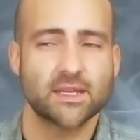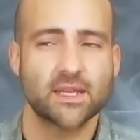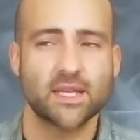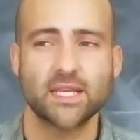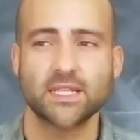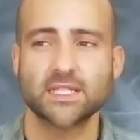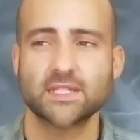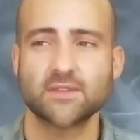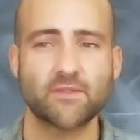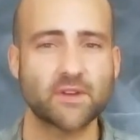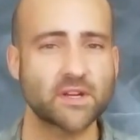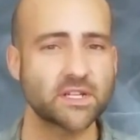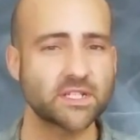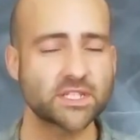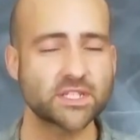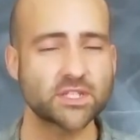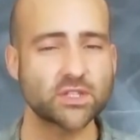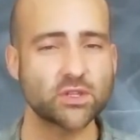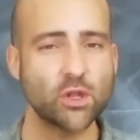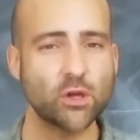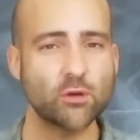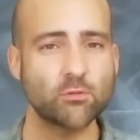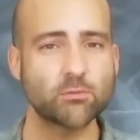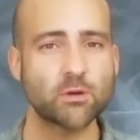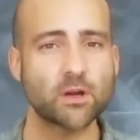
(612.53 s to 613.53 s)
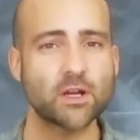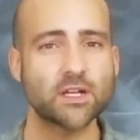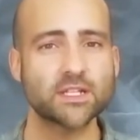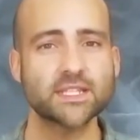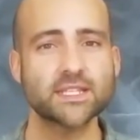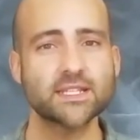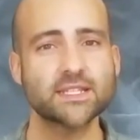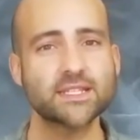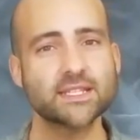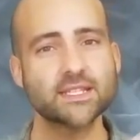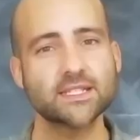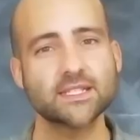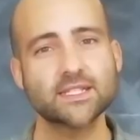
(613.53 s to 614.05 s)
It's a very slow
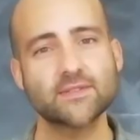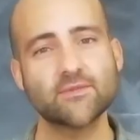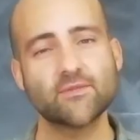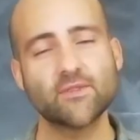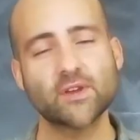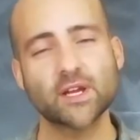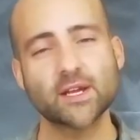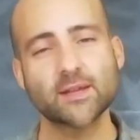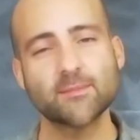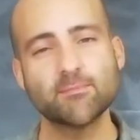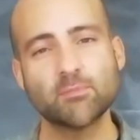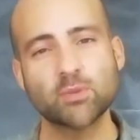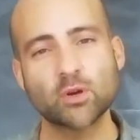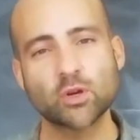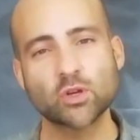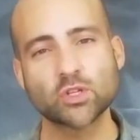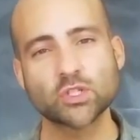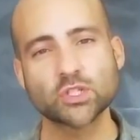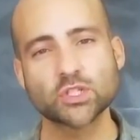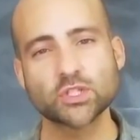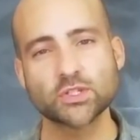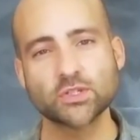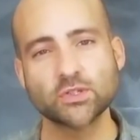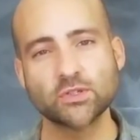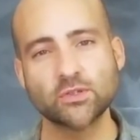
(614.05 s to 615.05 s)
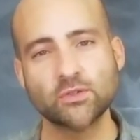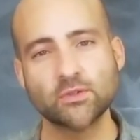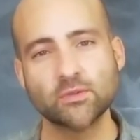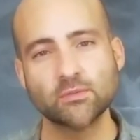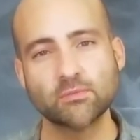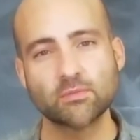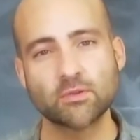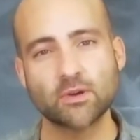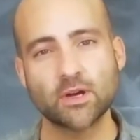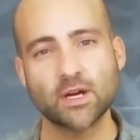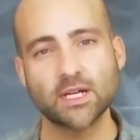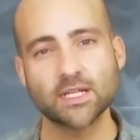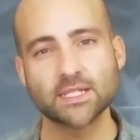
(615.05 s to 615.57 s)
process and it's a very personal
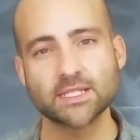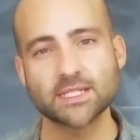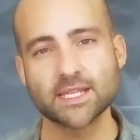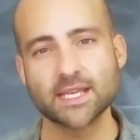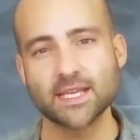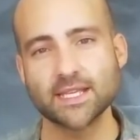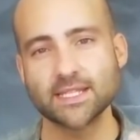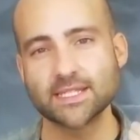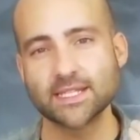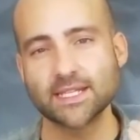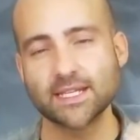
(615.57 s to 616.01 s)
process.